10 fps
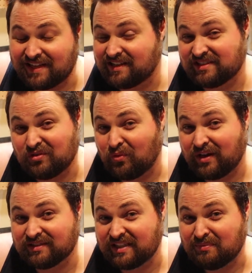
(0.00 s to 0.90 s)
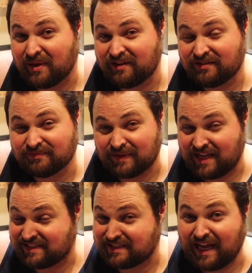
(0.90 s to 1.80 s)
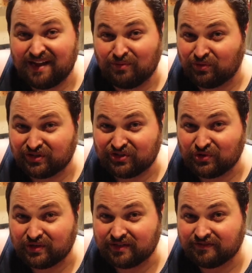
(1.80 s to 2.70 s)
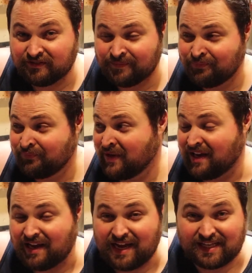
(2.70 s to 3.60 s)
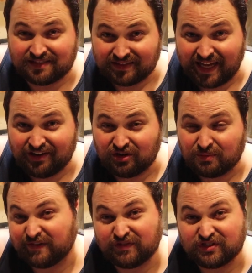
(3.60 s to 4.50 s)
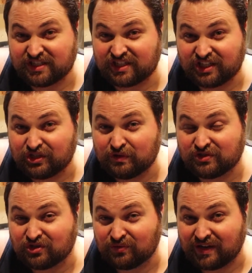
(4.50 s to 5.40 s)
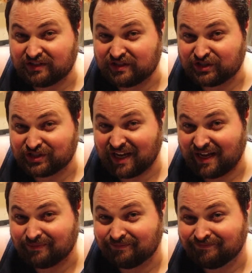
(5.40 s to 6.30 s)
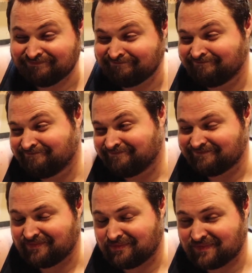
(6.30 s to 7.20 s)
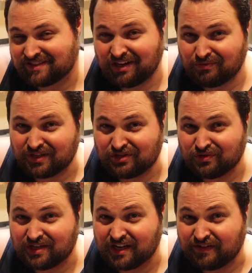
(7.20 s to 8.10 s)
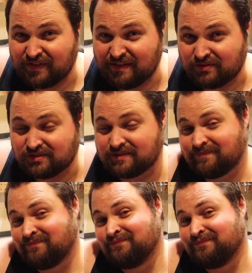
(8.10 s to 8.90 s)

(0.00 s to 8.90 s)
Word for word: It doesn't weld any better. It's not more intuitive. It's lighter, but if you're just going to use it around in the shop, it's not really doing you any favors.